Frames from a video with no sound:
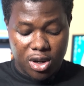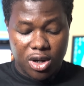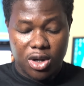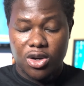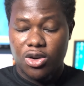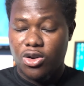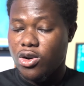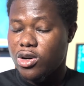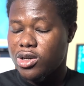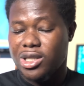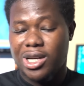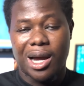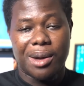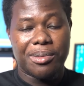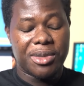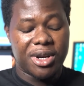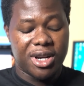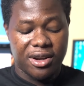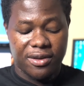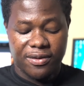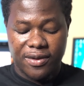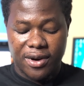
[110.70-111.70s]
Yours can
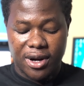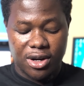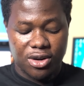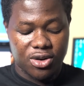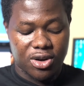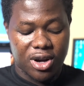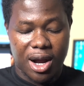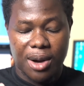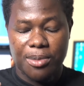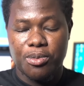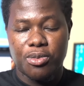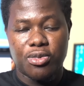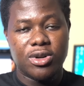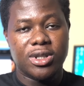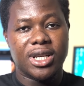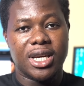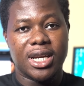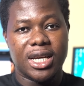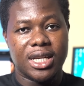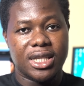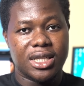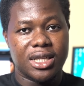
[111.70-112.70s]
be different. You can put
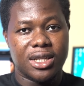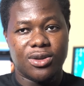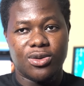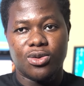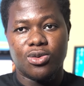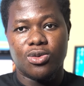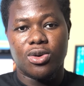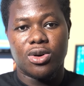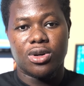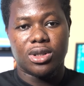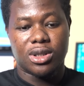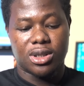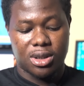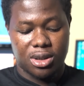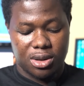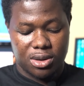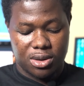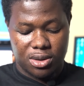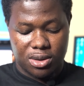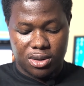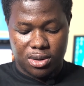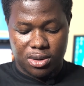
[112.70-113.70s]
anything you want.
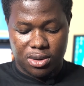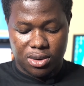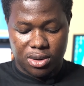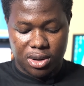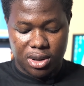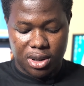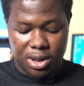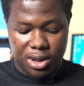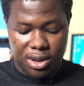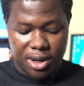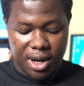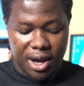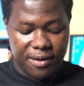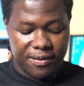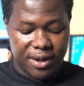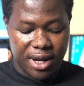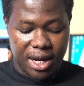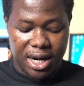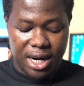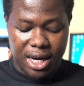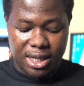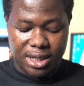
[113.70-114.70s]
Okay,
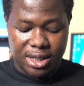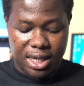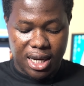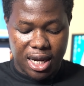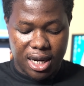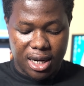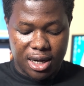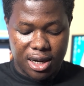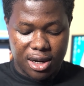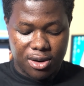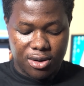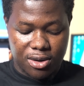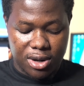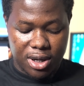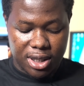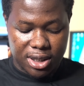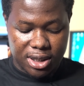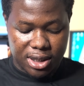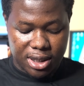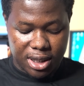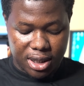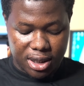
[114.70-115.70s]
after that I click on the
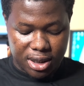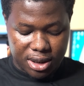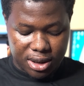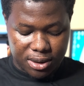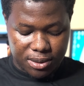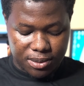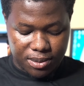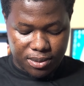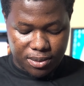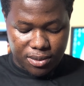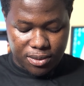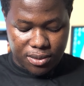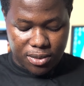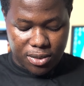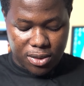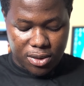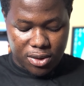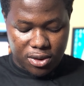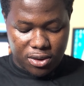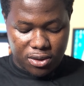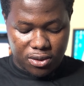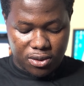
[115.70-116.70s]
send.
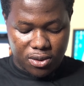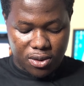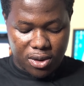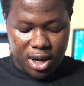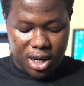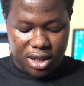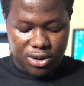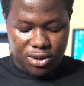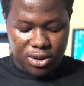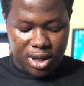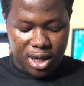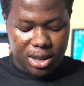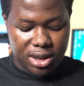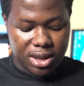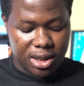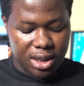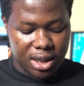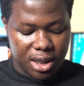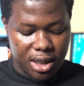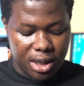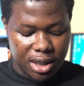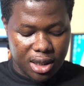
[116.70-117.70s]
So as you can
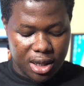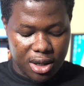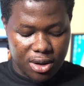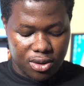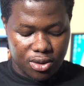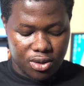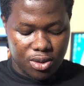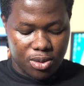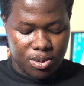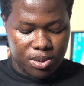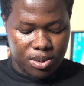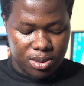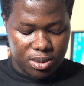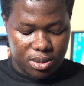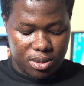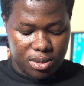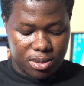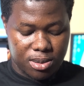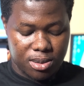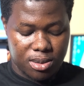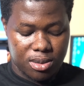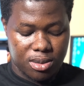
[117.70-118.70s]
see in the group,
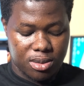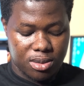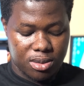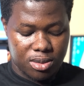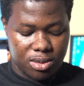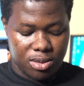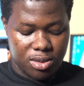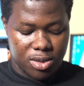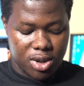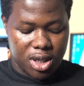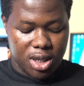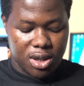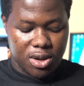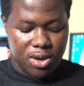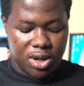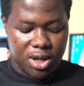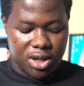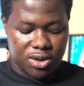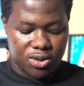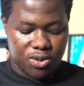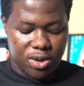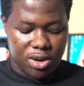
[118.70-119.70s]

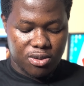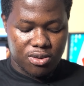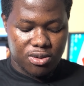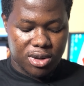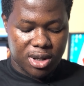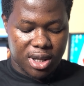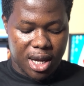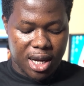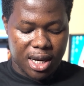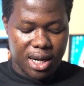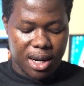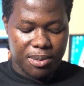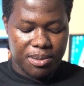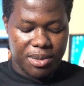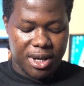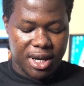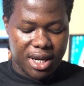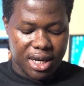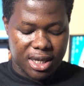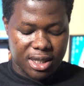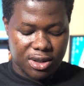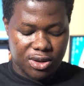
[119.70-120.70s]
it's Kweku Tech the
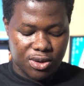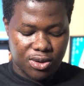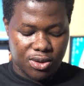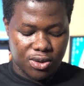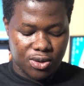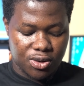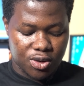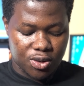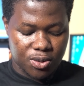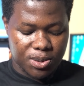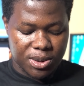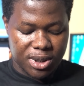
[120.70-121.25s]
biggest YouTube